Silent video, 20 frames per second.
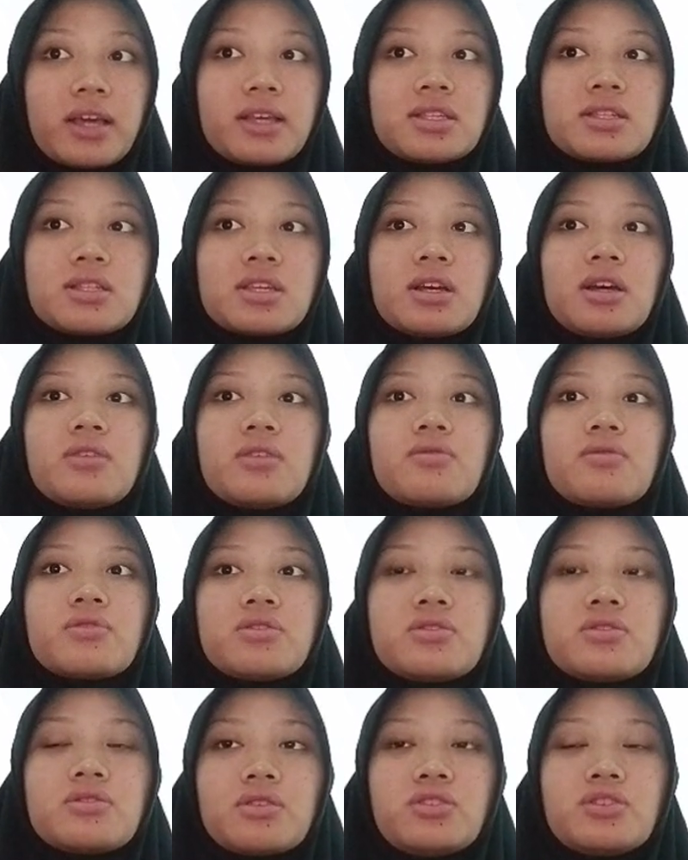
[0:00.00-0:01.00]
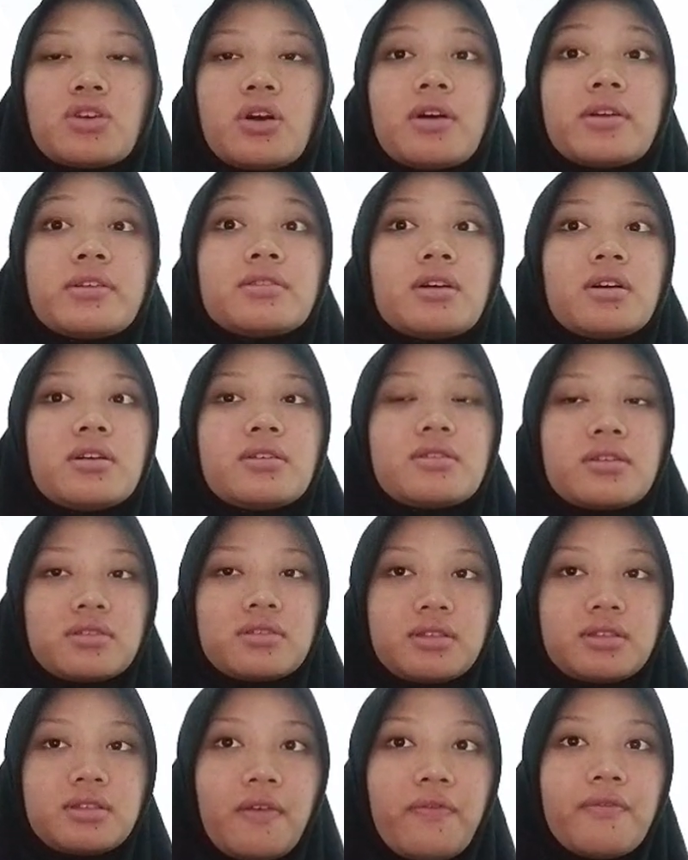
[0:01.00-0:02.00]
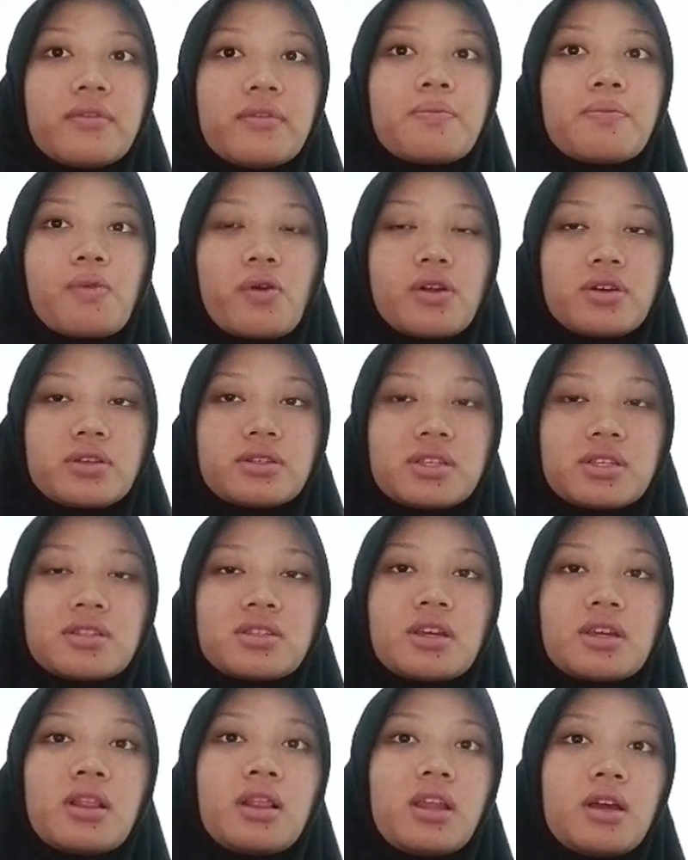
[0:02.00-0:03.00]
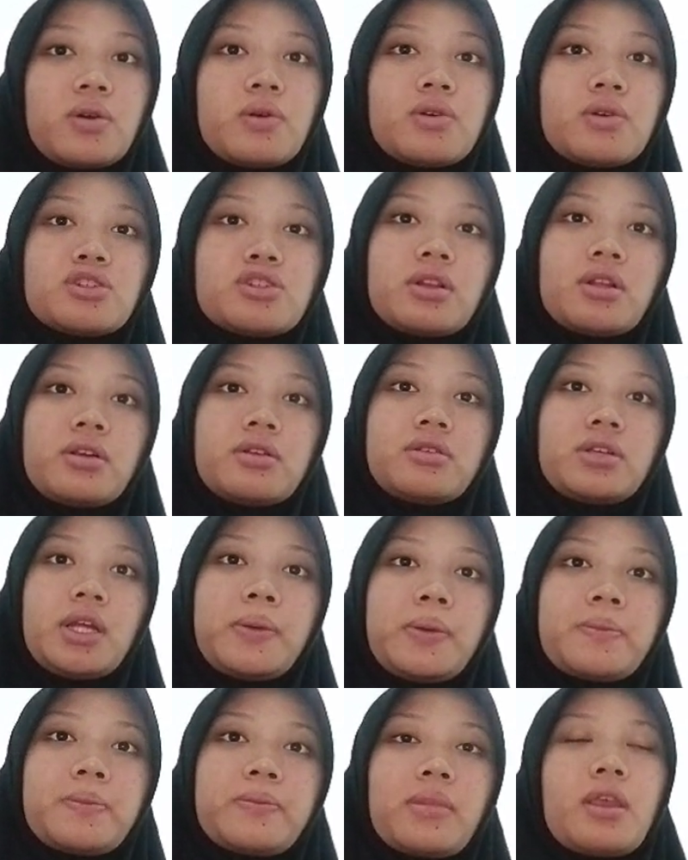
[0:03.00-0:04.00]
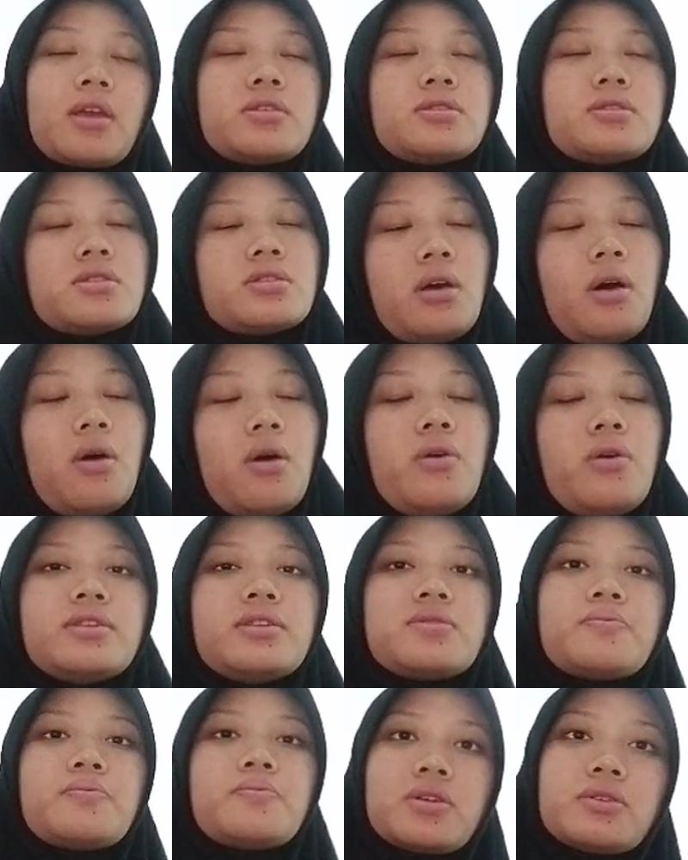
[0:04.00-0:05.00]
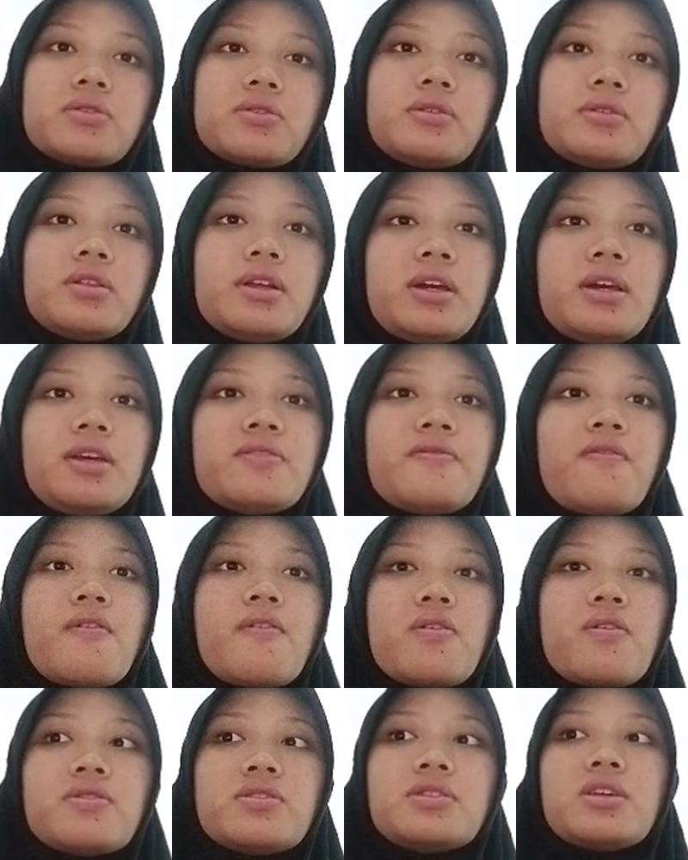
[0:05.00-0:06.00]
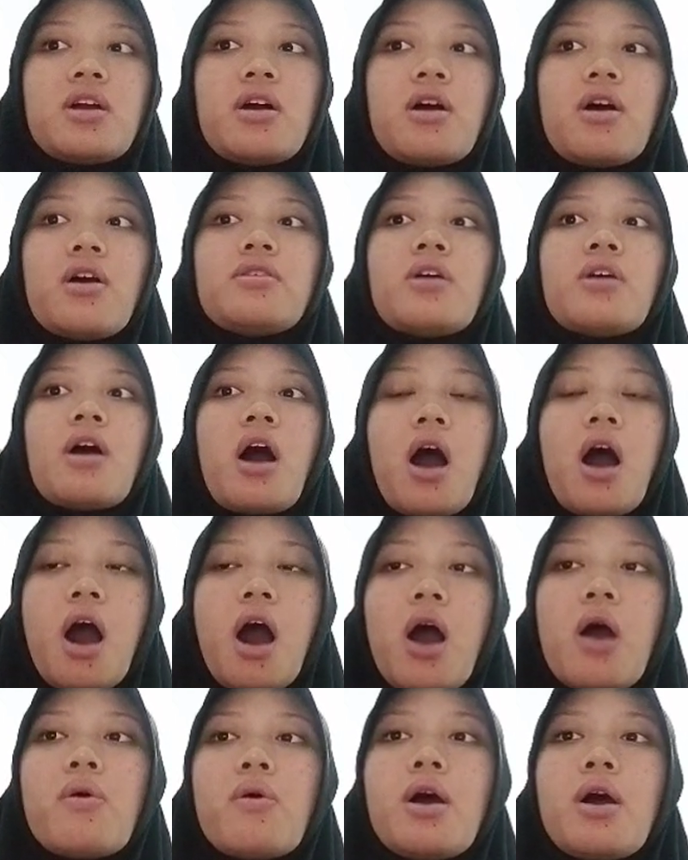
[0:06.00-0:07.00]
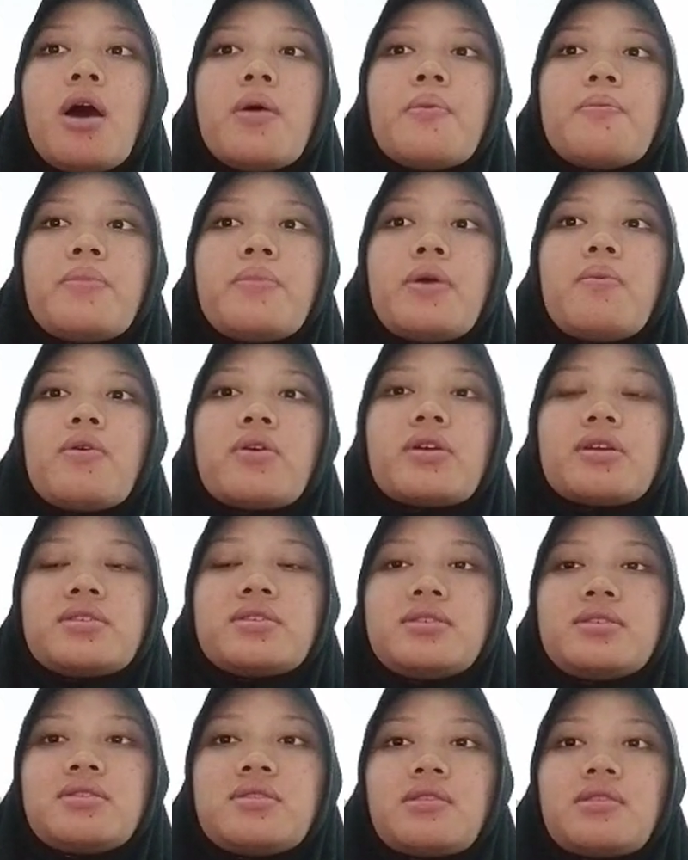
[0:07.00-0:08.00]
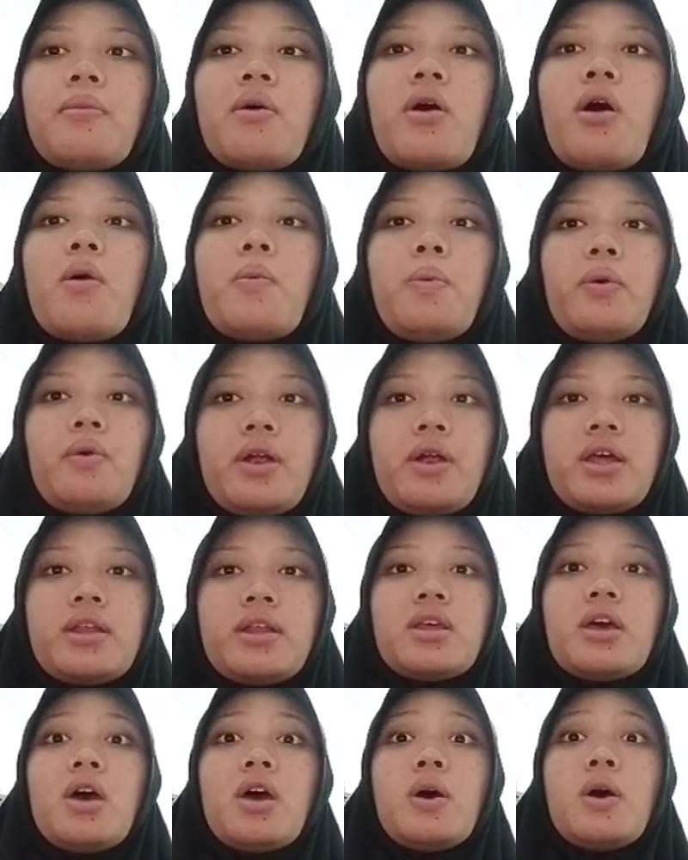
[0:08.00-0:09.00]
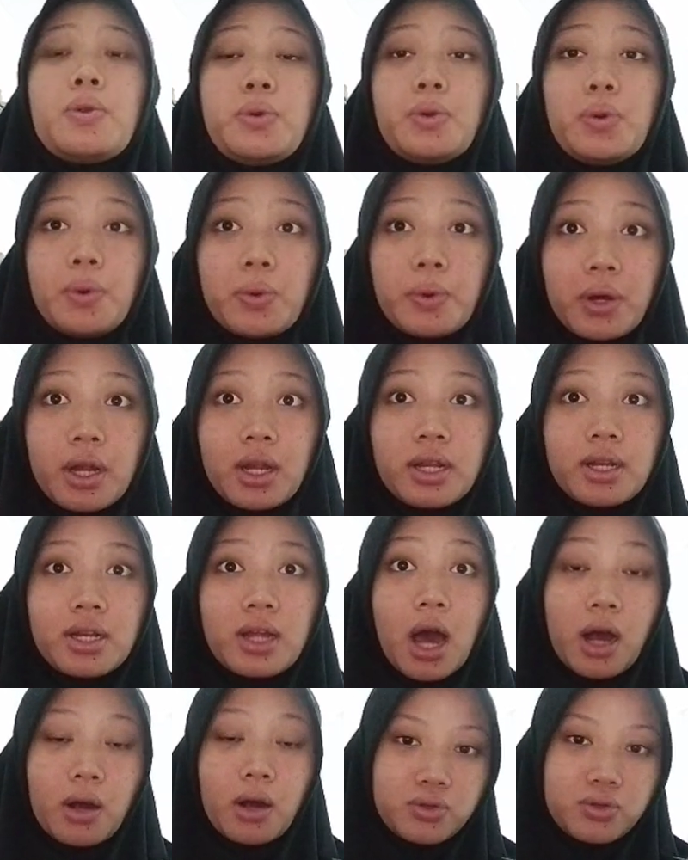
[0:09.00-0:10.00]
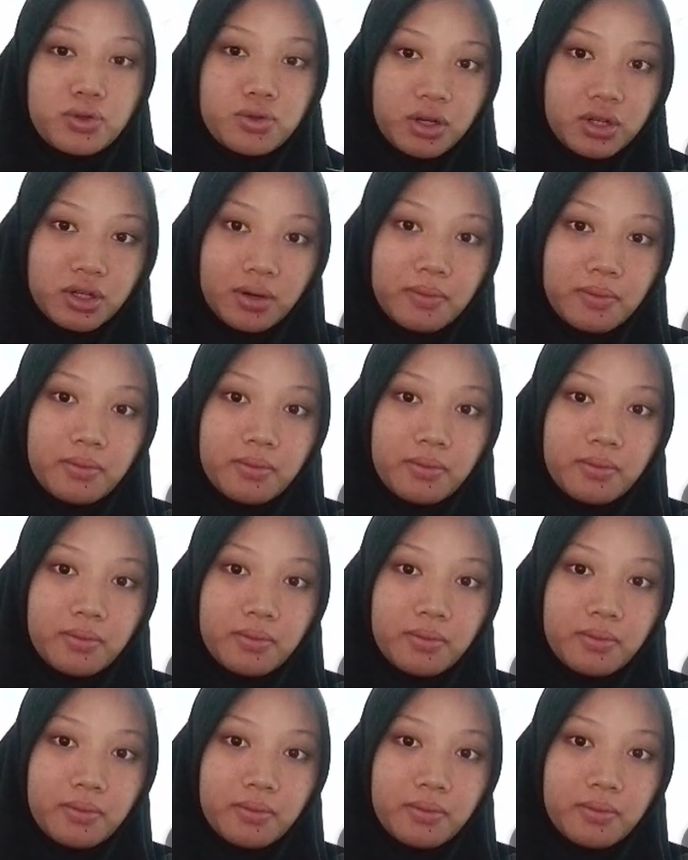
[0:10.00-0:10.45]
on cognitive process in language learning. So this particularly focusing on how memory system operate during the acquisition process,